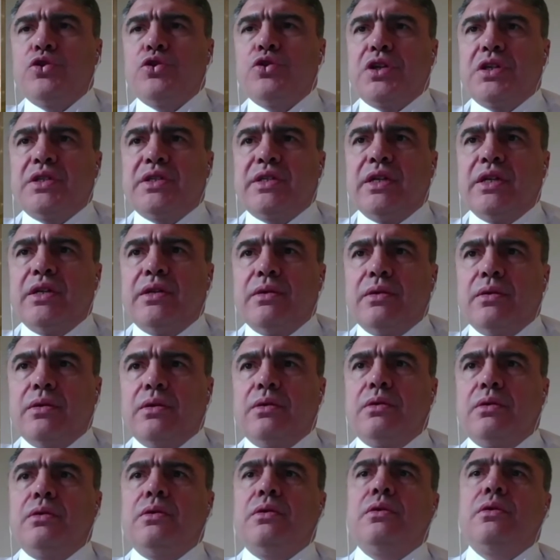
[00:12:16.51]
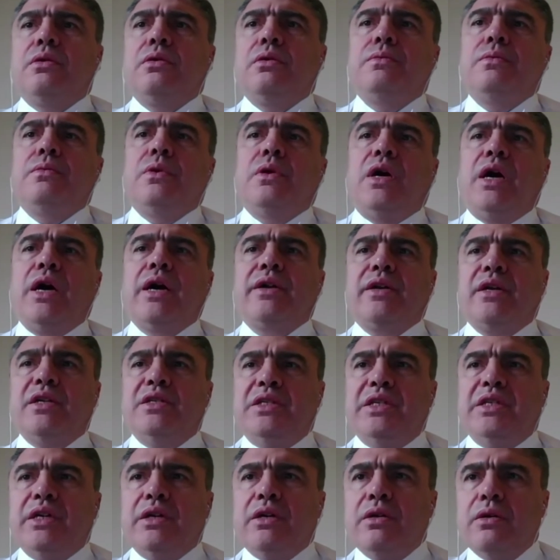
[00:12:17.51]
in the industry, in
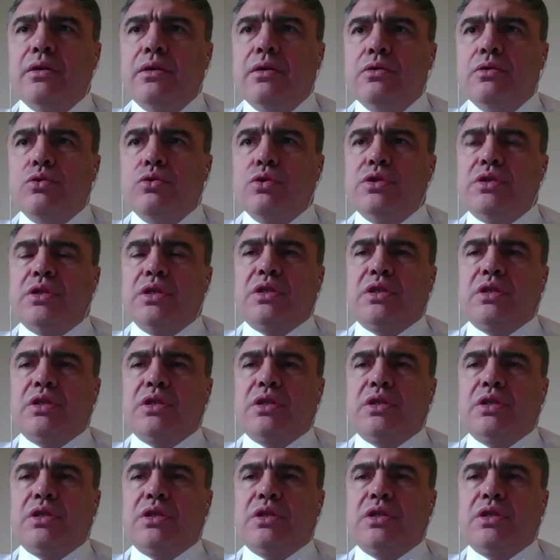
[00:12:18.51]
agri-tech,